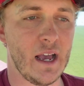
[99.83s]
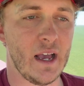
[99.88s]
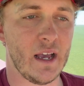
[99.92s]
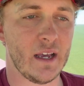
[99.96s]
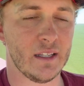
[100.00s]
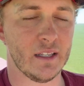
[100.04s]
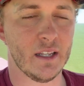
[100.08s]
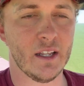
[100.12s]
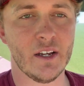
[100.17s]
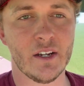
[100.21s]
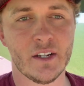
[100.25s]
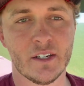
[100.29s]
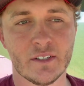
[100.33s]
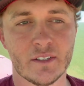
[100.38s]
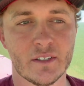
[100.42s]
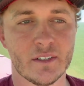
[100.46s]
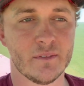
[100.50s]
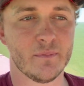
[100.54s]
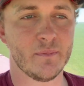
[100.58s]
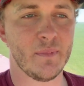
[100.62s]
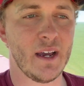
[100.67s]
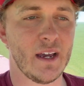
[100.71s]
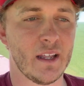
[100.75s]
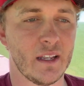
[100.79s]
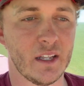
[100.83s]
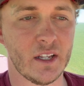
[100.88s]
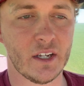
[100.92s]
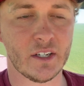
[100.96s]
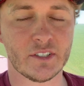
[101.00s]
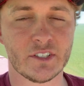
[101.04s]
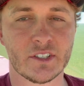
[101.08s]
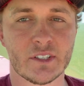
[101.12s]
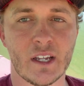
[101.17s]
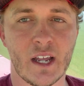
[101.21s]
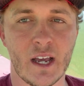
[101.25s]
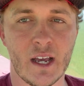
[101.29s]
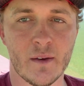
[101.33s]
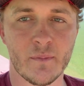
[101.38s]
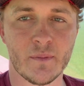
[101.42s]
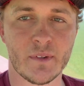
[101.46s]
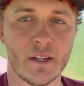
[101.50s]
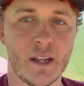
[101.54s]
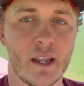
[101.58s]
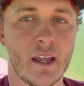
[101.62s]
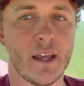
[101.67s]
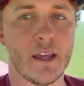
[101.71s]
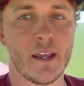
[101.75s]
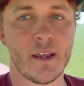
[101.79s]
about lunchtime
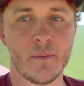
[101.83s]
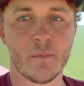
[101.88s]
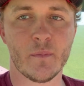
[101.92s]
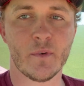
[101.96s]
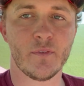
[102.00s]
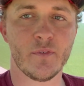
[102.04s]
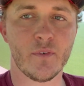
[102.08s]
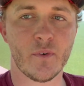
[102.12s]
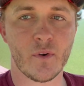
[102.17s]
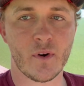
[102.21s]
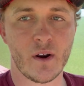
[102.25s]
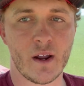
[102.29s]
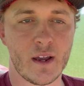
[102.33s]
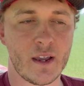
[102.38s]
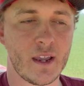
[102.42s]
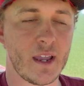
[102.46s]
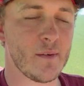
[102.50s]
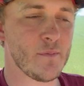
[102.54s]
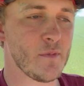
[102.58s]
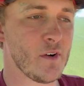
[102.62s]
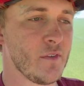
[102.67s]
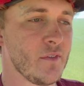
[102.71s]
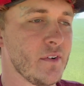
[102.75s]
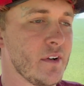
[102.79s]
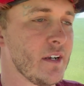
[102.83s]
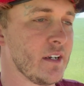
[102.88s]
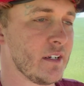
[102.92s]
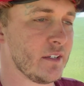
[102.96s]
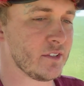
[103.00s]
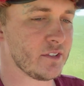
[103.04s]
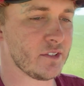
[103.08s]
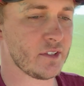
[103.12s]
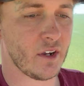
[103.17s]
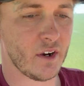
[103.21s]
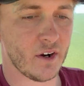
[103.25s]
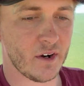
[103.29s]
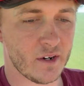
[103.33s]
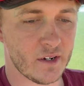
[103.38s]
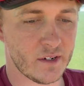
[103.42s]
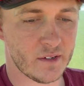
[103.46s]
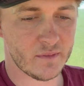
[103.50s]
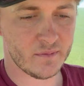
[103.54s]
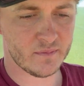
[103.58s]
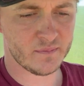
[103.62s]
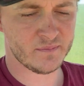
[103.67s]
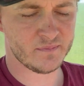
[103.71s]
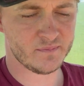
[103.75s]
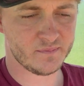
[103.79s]
today before I came over here and started.
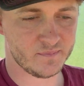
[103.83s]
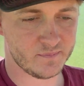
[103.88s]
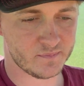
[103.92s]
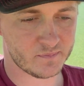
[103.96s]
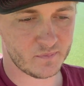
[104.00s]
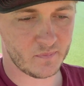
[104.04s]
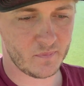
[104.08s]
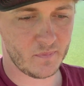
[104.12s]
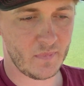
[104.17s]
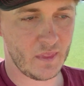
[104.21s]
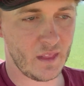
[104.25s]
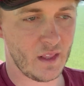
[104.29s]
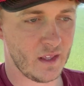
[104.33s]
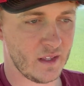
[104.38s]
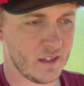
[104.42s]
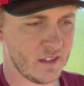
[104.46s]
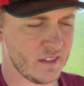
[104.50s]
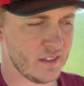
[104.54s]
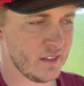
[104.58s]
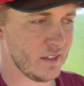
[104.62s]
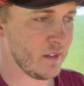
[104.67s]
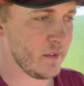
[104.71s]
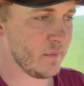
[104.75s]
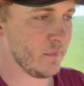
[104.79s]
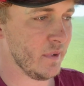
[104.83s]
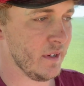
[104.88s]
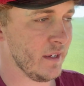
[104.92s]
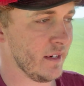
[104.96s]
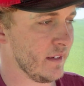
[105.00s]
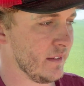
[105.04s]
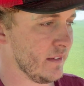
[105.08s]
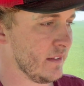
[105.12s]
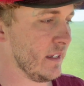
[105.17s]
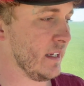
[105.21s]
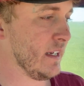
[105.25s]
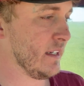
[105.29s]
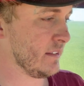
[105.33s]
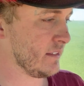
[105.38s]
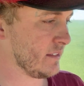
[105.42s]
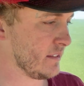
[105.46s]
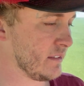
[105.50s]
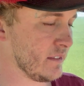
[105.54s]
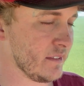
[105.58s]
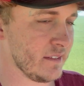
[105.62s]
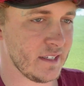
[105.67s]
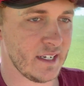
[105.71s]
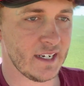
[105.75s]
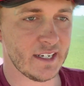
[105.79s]
But
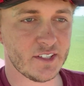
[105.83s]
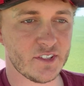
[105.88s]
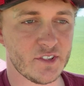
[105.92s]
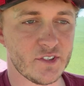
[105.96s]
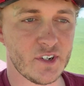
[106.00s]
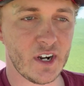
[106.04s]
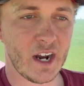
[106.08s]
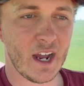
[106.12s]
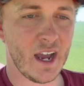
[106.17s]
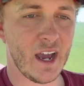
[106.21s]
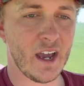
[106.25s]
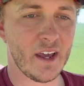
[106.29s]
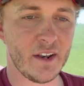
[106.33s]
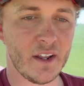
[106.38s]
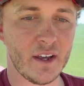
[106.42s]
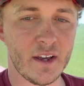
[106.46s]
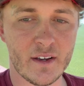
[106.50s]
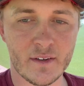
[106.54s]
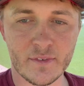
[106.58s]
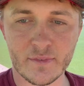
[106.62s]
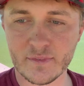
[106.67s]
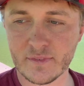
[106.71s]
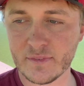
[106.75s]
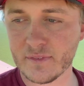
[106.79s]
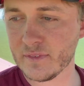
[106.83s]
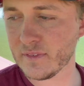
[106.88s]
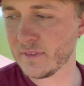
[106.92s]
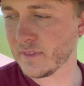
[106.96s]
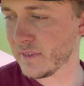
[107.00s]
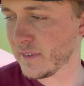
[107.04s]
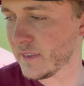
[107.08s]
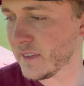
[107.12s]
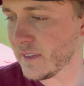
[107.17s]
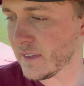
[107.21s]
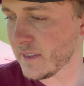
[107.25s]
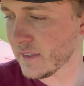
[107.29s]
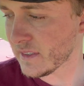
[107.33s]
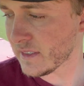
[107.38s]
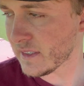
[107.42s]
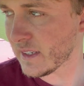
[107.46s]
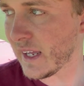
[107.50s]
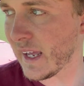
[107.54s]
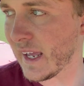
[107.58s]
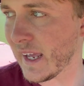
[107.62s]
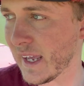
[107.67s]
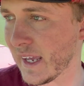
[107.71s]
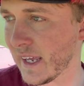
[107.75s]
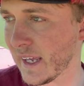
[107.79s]
it's dry enough,
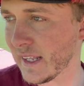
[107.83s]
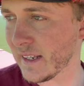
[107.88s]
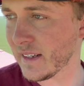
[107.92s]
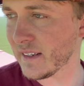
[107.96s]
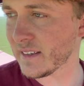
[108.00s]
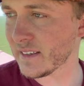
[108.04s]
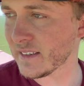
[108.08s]
and